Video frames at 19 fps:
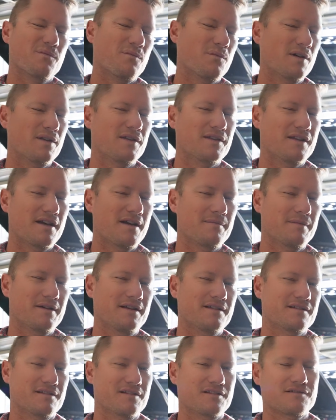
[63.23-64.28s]
Whether that
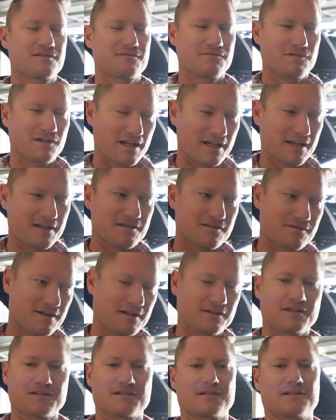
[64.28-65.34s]
means that it's related
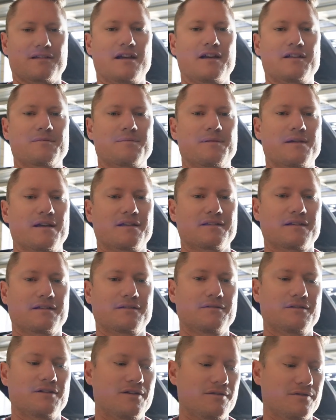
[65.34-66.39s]
directly to the HPR10
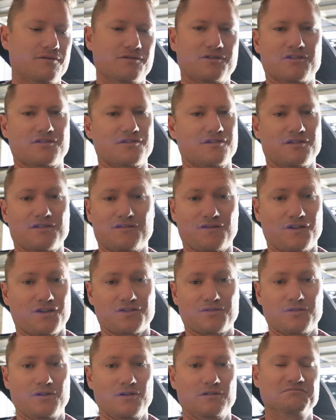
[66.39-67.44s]
or not, or just that it's
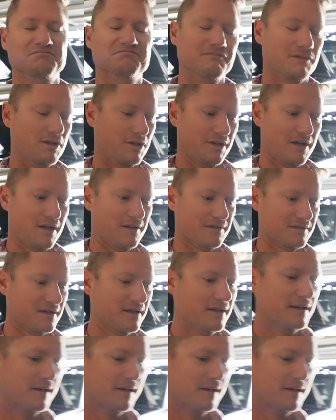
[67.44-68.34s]
fresh oil, who knows.